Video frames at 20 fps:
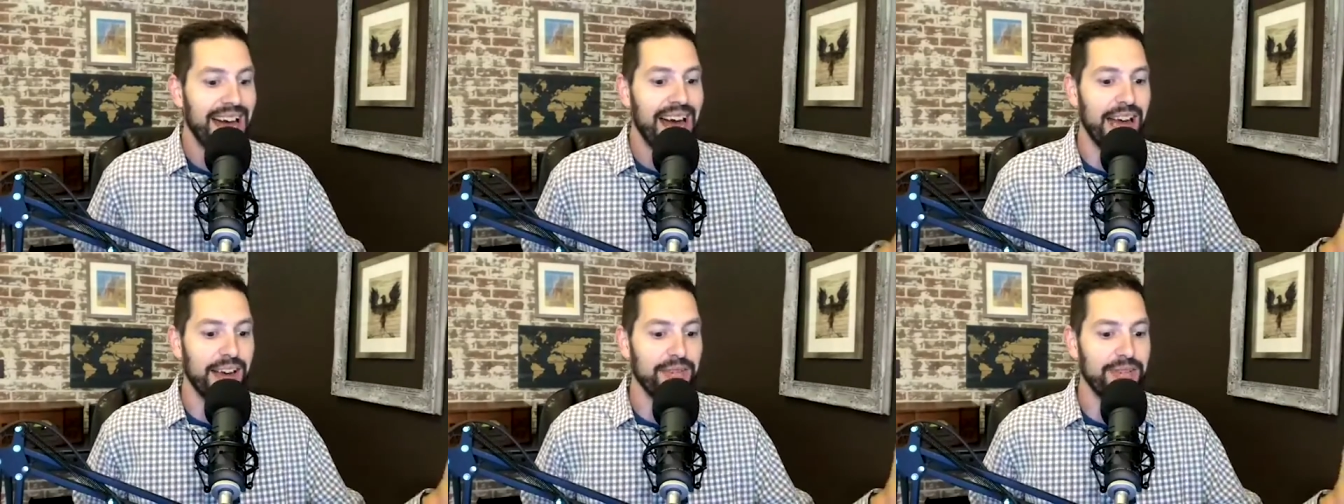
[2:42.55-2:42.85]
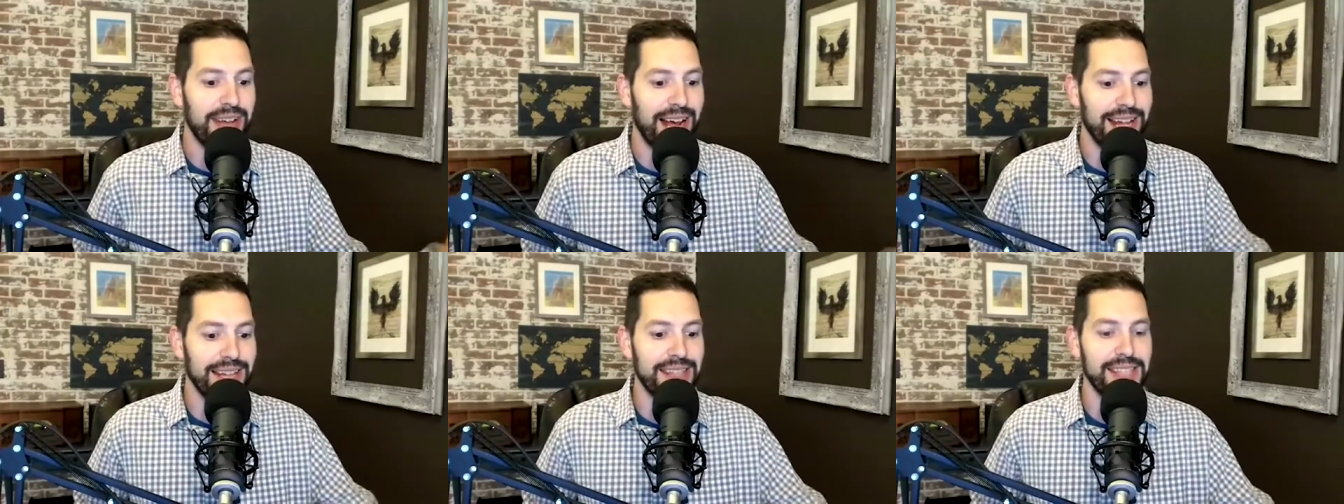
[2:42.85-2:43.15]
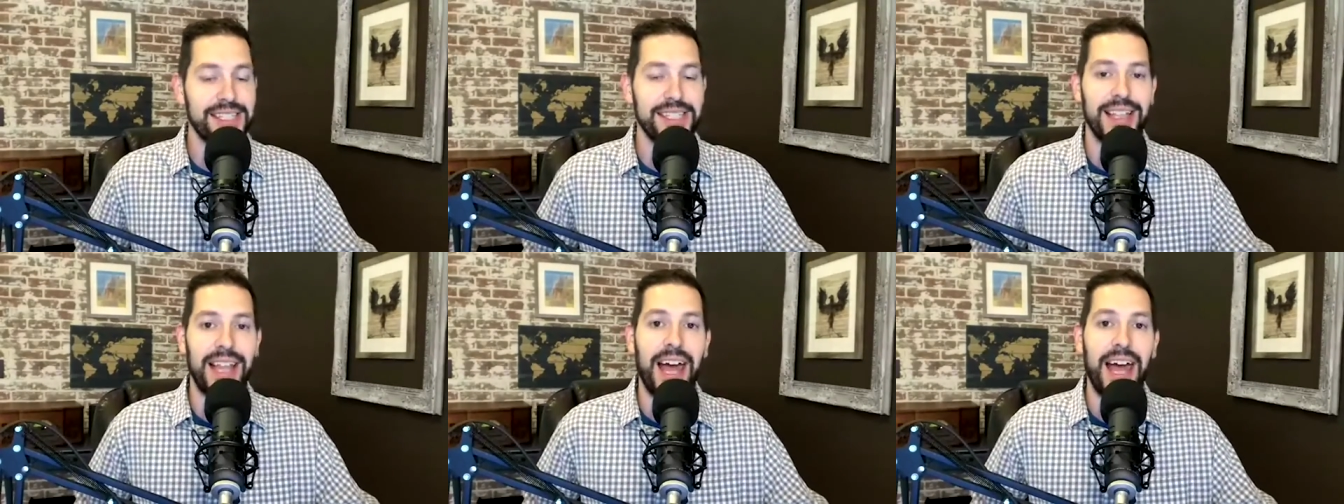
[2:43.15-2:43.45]
I've got
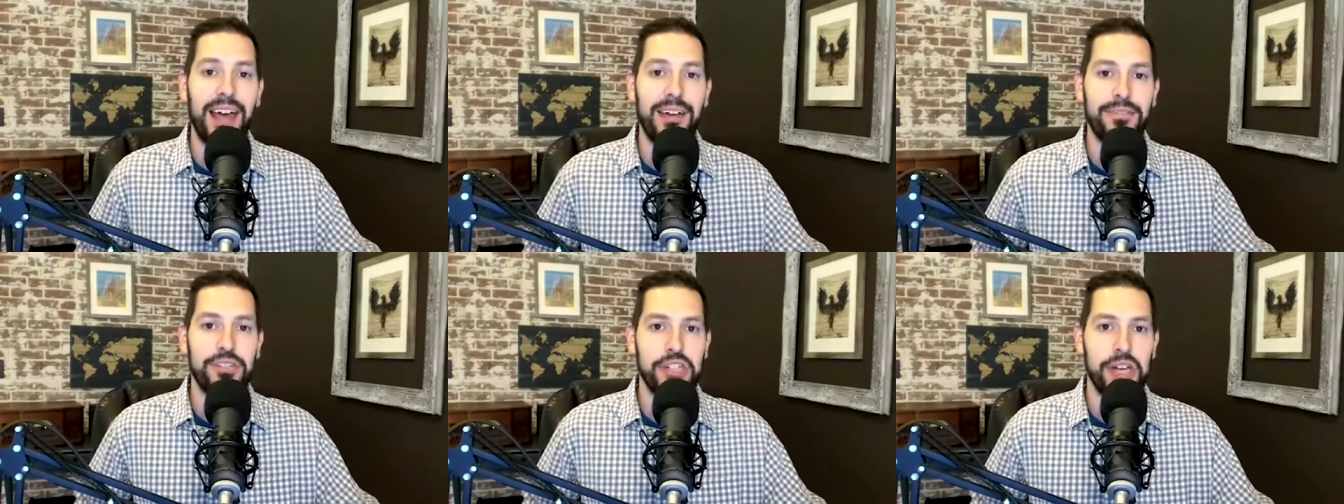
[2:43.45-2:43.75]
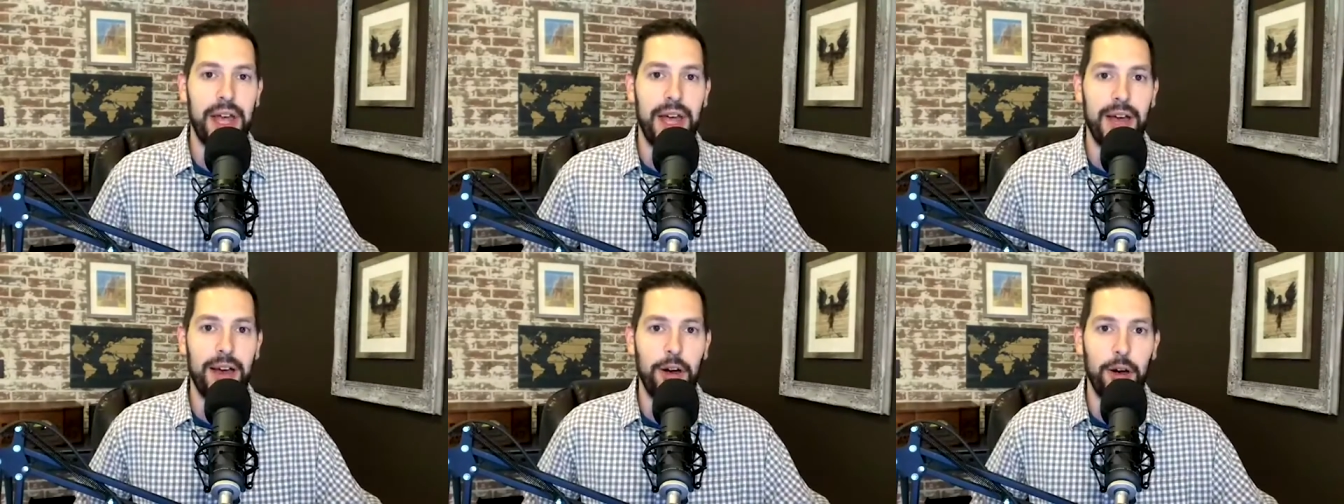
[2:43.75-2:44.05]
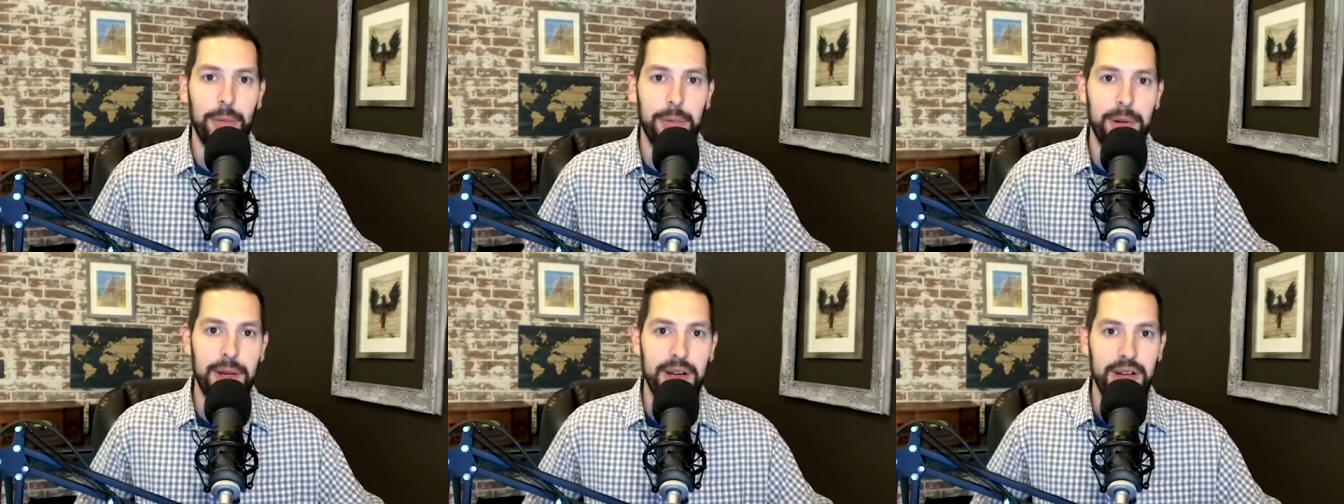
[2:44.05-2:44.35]
this live chat
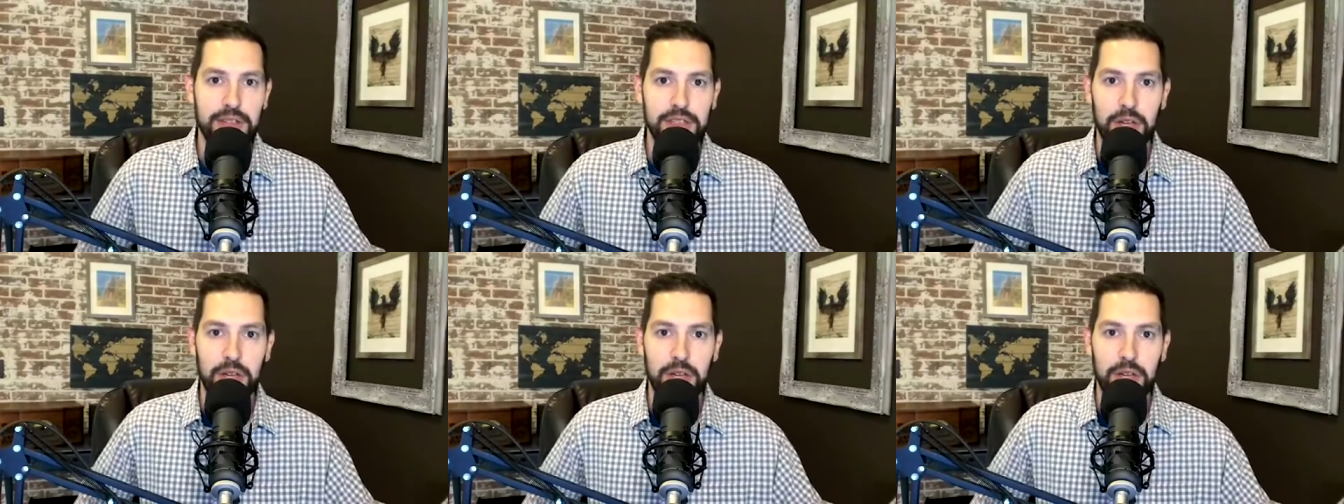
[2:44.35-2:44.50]
open,